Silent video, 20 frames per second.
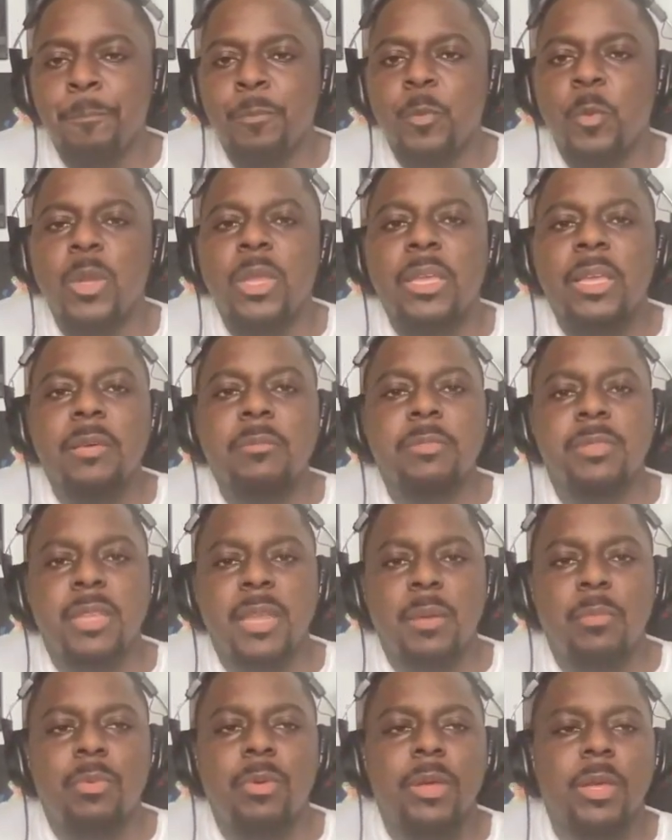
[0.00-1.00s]
when it comes to
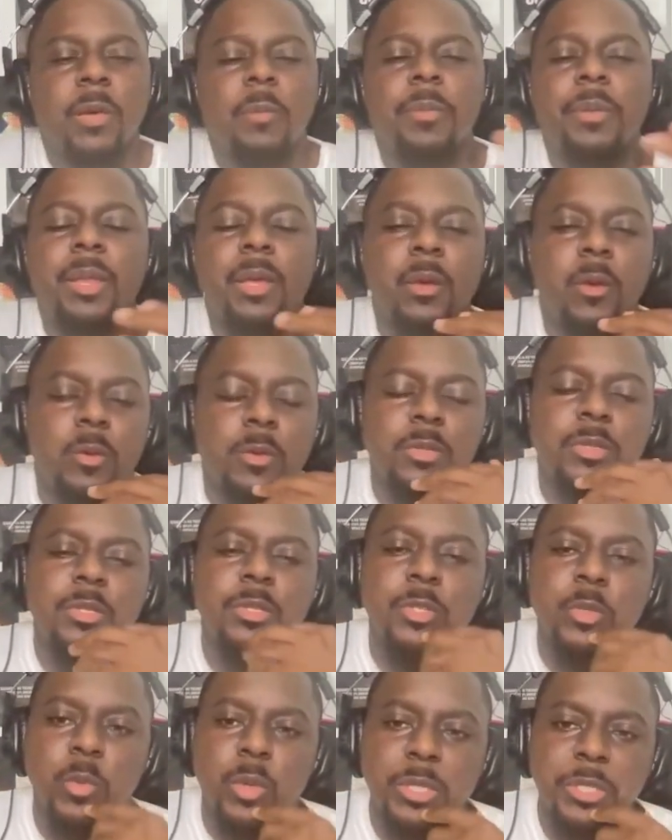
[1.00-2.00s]
that breakup and that whole
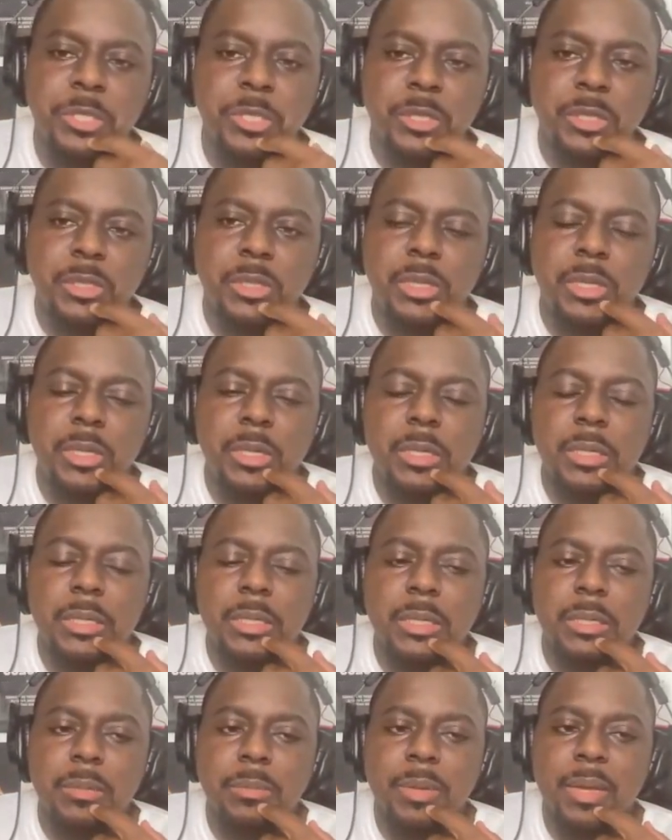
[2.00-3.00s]
situation,
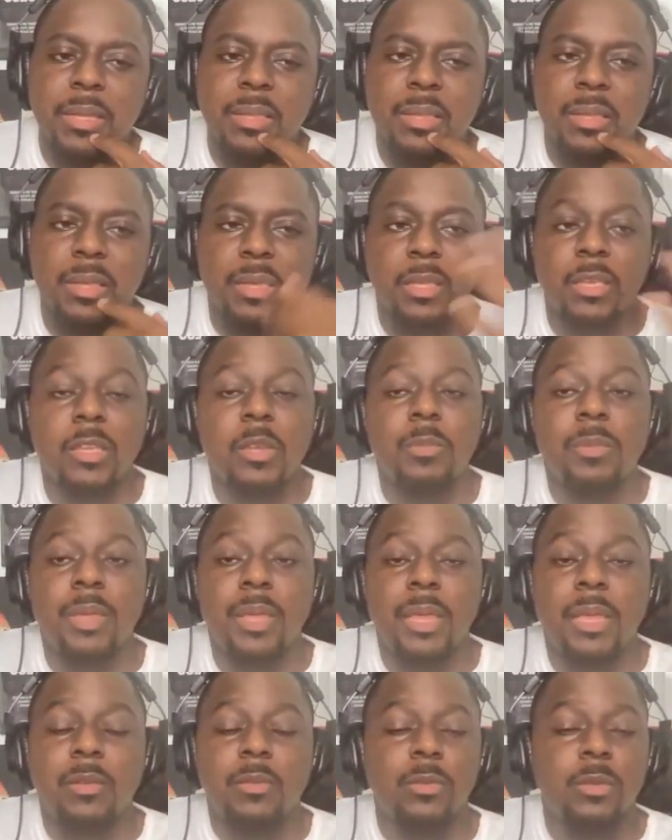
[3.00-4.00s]
um, I think it could have been
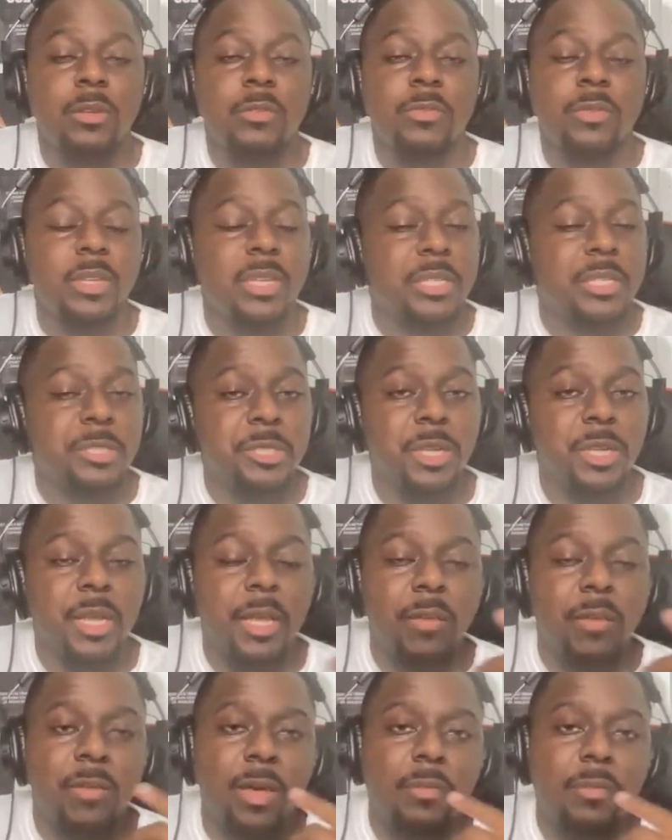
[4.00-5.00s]
handled differently. It should
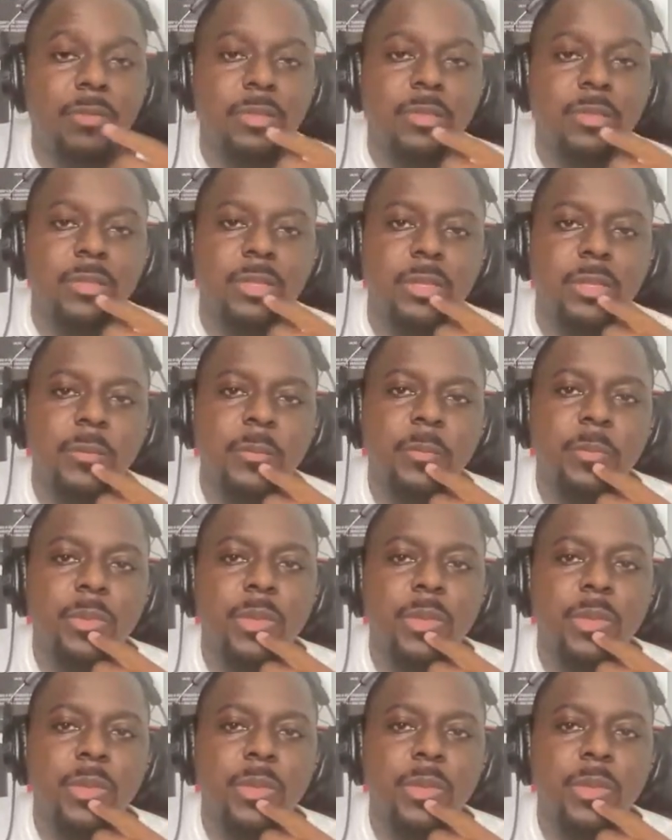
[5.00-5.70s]
have, obviously.